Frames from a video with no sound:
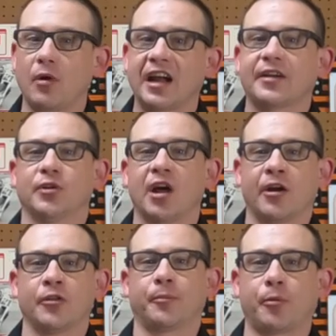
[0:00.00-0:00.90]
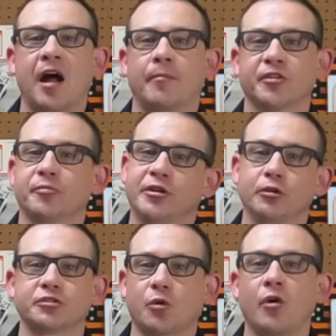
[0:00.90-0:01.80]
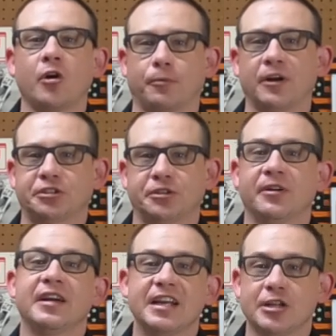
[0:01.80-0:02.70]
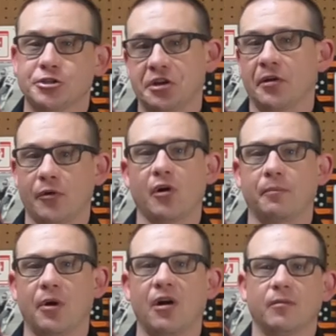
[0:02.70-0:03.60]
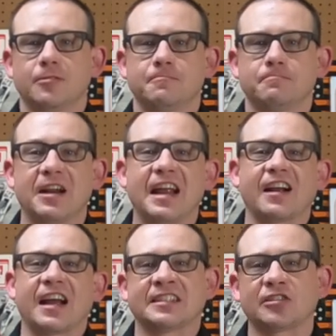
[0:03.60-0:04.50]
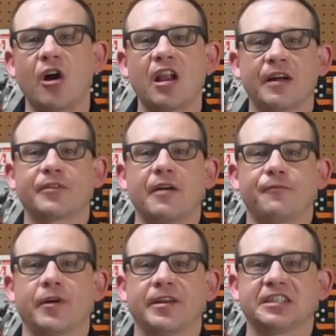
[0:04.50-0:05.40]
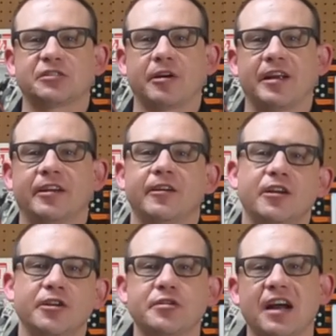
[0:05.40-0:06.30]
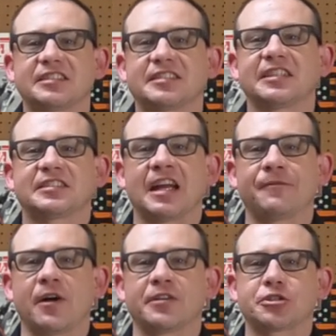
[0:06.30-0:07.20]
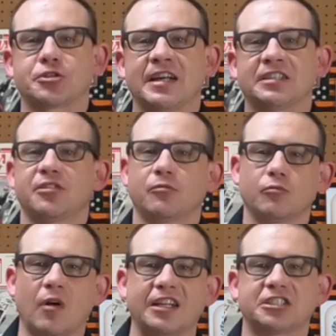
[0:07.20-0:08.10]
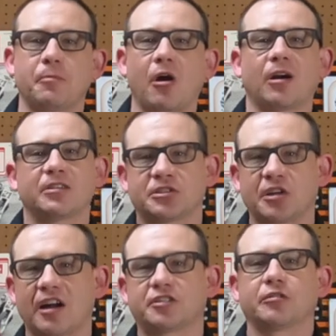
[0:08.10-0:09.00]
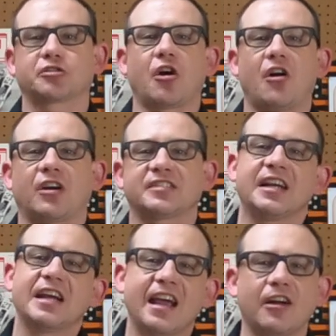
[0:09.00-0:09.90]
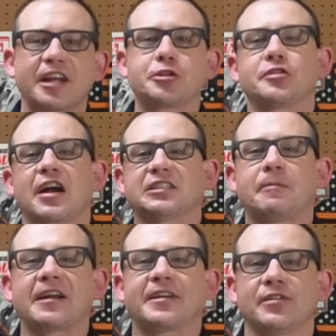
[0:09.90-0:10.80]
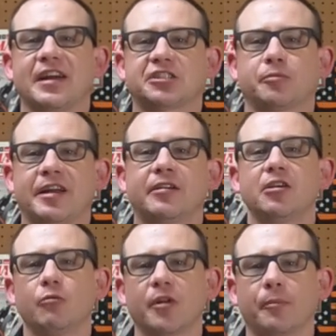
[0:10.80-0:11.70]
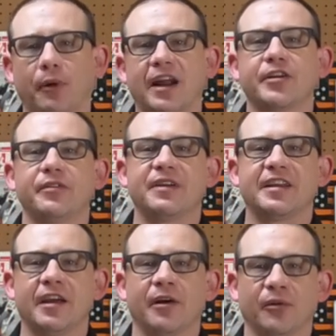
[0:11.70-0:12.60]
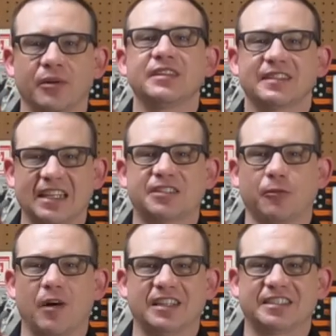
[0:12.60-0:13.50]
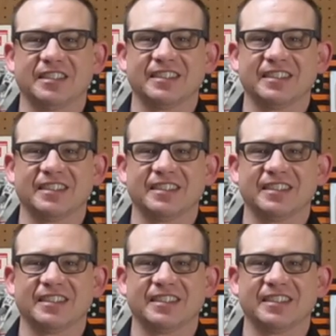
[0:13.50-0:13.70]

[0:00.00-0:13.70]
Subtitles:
heck of a lot of other problems when you lose oil pressure and shell an oil pump. But anyhow, guys, that's all I've got for you this week. You guys stay safe on the streets, ride smart, dodge those cars, and I'll catch you guys back here next week with a brand new video. Thanks for watching.